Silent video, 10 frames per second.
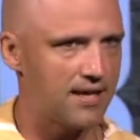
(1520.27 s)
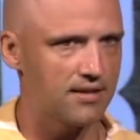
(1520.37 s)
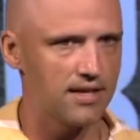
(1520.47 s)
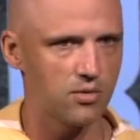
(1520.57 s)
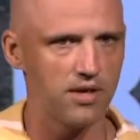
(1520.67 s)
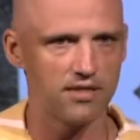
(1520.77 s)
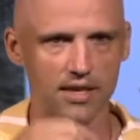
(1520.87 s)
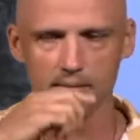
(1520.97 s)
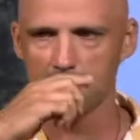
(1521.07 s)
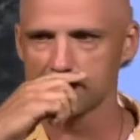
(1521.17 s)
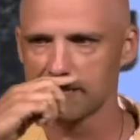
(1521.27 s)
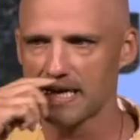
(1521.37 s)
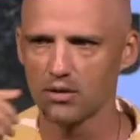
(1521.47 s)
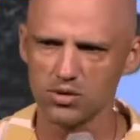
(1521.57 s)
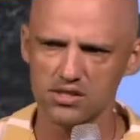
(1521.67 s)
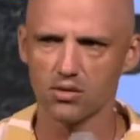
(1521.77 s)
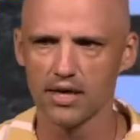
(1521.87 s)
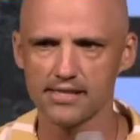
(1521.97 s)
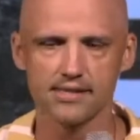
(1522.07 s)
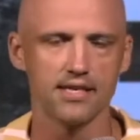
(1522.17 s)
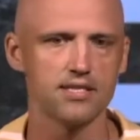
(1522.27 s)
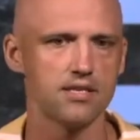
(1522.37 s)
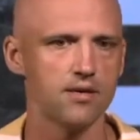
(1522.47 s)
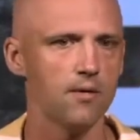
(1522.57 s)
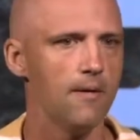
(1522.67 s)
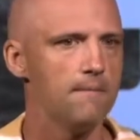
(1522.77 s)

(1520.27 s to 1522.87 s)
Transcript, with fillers: like we think about today, what's the wise thing to do,